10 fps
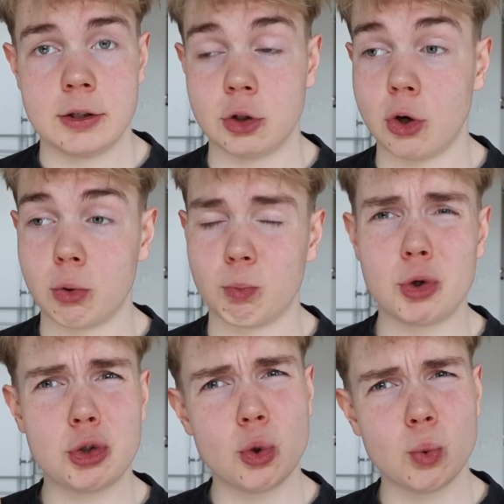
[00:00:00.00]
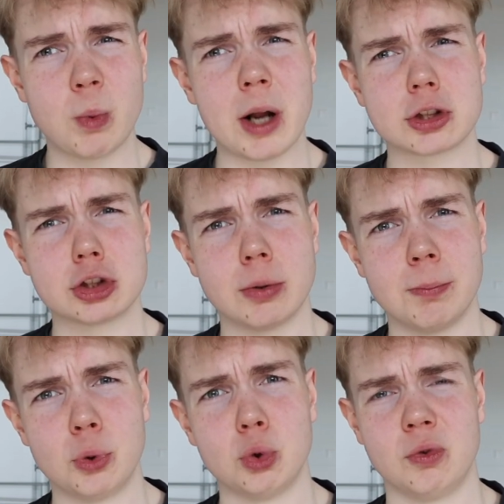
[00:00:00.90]
would you watch a
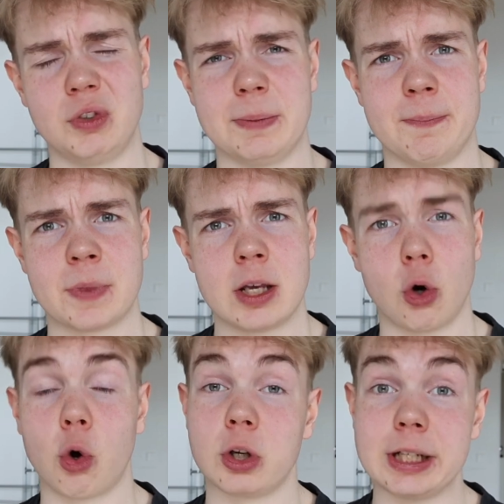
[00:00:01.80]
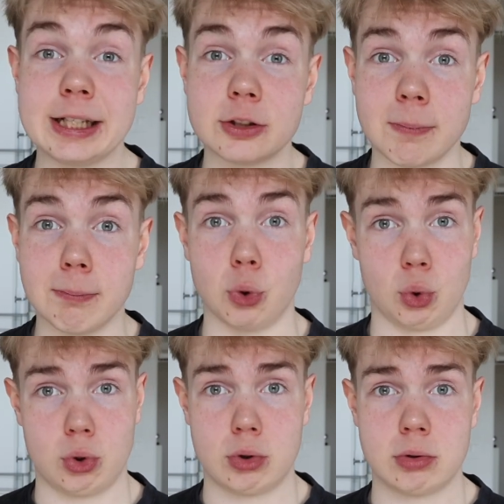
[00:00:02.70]
movie or read a
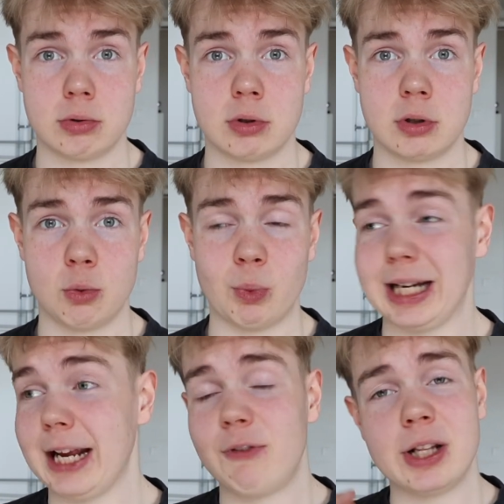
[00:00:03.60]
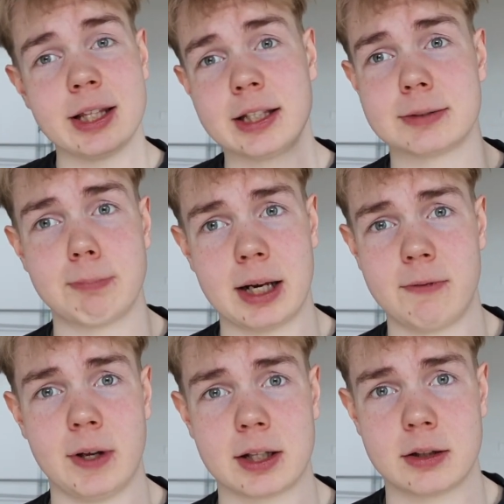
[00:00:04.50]
book where everything is
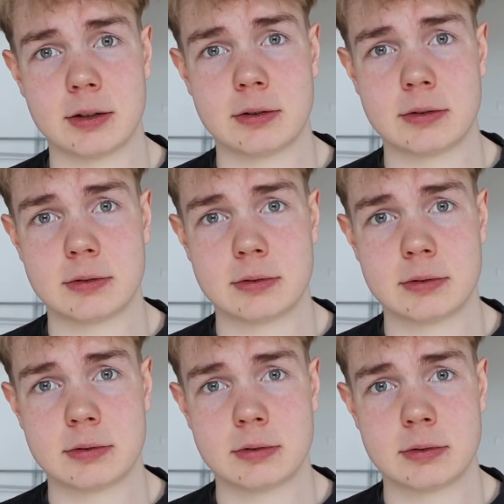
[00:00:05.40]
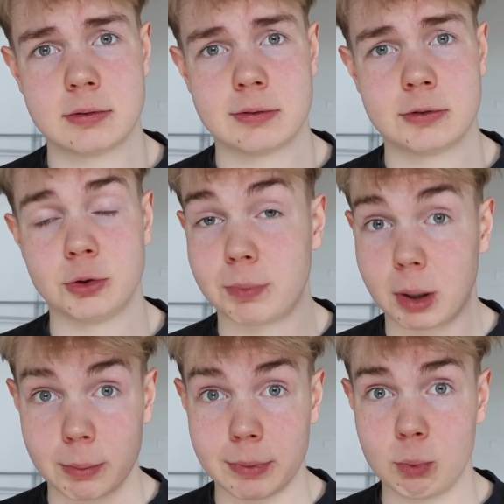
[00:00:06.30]
perfect? You
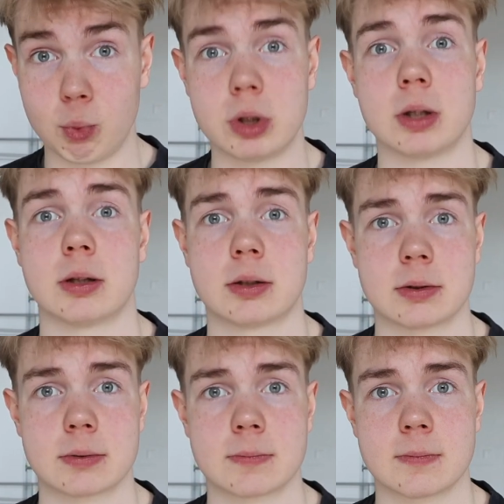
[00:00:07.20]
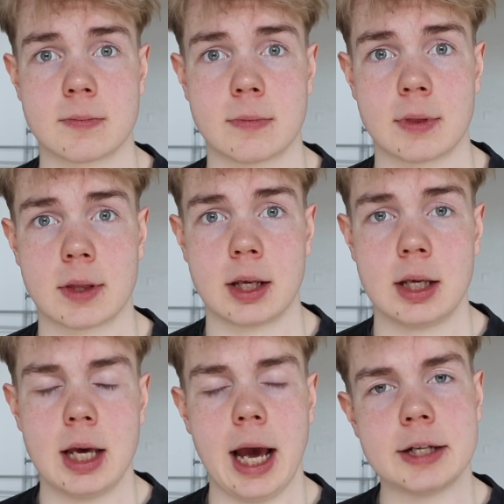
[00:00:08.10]
probably wouldn't.
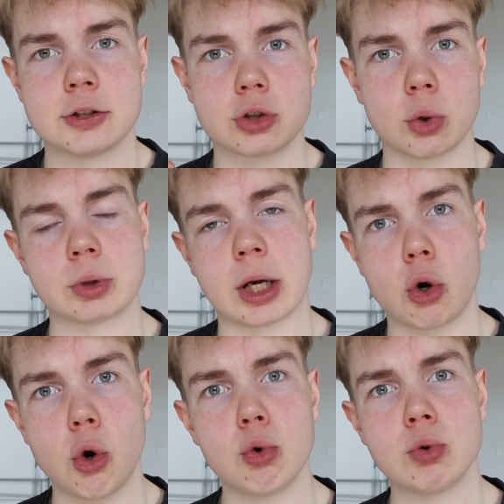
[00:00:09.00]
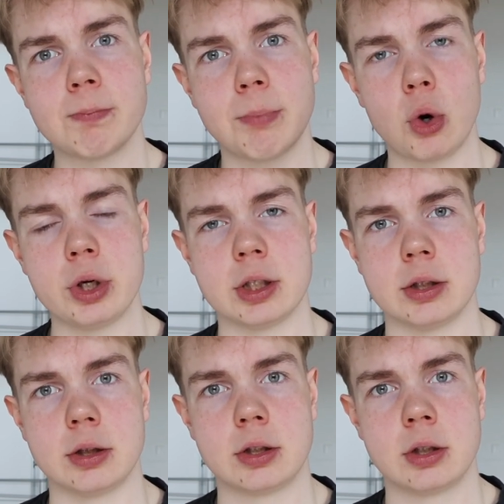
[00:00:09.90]
And so the whole
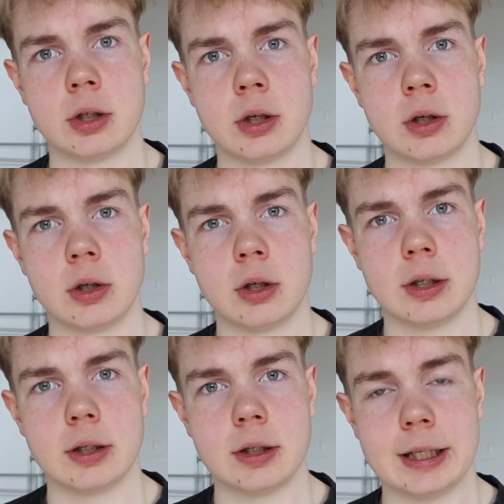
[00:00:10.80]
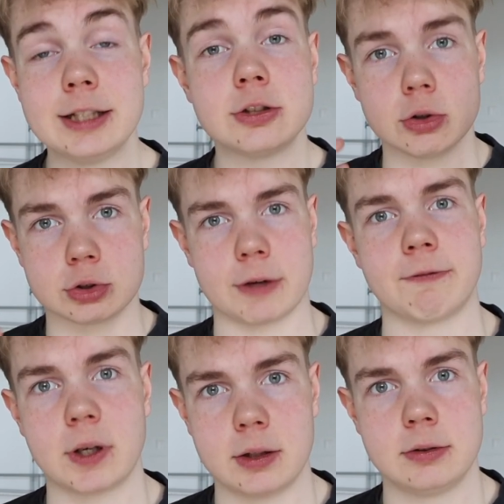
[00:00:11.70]
point is to suffer,